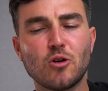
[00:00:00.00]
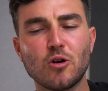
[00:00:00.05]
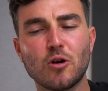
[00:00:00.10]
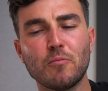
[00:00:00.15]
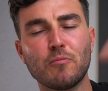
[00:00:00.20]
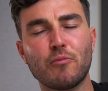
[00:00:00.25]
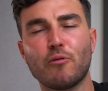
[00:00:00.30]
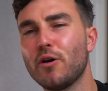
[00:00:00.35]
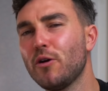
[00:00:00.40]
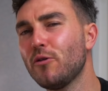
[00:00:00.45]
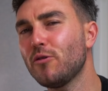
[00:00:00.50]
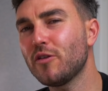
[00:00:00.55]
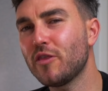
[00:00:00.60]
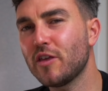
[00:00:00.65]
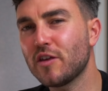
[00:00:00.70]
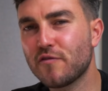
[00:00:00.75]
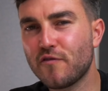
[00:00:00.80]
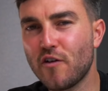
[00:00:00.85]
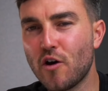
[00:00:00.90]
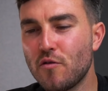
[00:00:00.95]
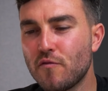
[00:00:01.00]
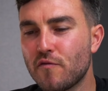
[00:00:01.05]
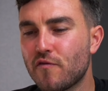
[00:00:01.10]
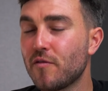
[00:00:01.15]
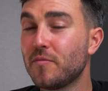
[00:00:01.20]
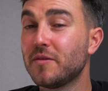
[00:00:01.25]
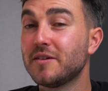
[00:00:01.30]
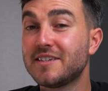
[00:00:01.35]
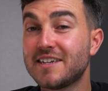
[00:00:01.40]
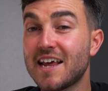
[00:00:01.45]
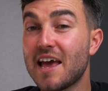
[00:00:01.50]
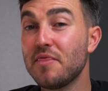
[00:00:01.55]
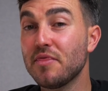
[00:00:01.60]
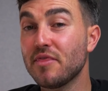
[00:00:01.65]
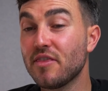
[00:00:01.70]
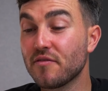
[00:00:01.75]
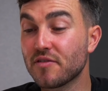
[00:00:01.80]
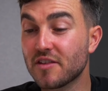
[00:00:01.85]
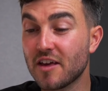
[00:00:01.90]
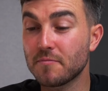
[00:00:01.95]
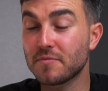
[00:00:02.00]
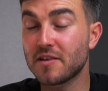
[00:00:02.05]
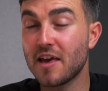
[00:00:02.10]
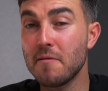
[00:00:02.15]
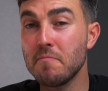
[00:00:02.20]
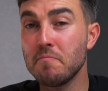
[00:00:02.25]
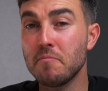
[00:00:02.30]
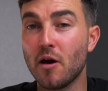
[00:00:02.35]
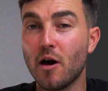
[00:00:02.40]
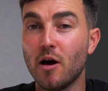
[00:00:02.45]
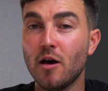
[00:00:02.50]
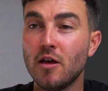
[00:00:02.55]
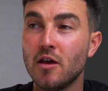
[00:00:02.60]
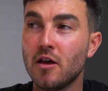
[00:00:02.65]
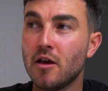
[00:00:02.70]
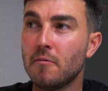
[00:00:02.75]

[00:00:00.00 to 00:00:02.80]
you can pre-order this phone from the 10th of September,